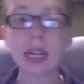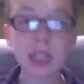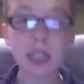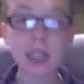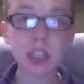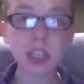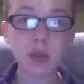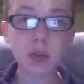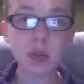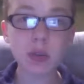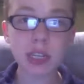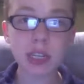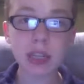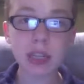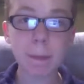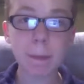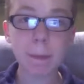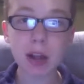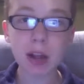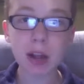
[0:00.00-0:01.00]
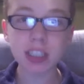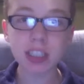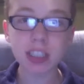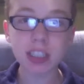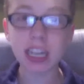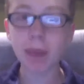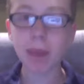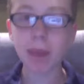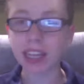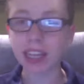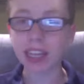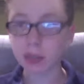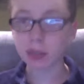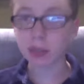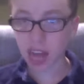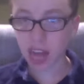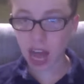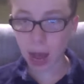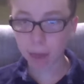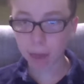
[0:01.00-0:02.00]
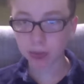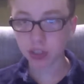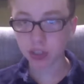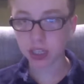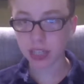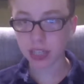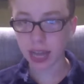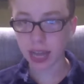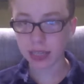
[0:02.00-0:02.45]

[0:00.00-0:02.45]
using the built-in mic. There was an option last